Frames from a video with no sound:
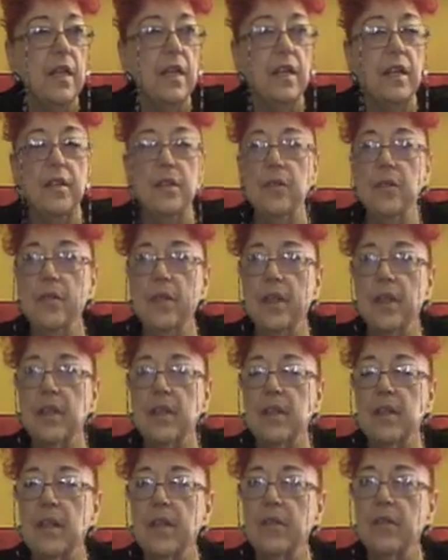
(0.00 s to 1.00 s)
and I knew
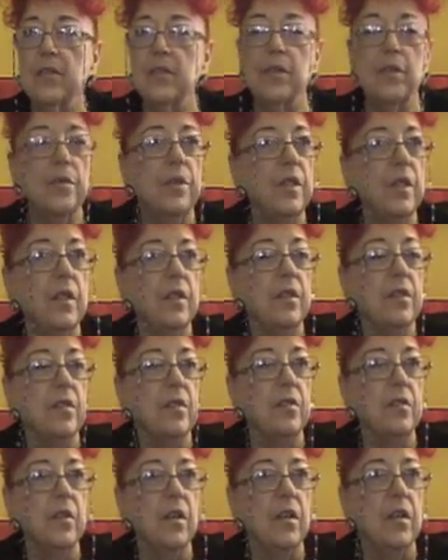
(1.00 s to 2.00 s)
that they also needed a
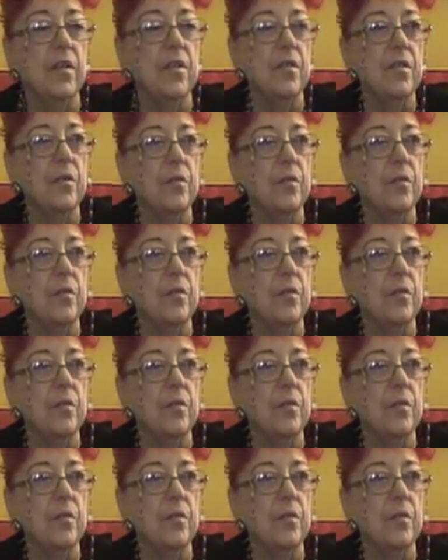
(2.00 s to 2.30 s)
salon.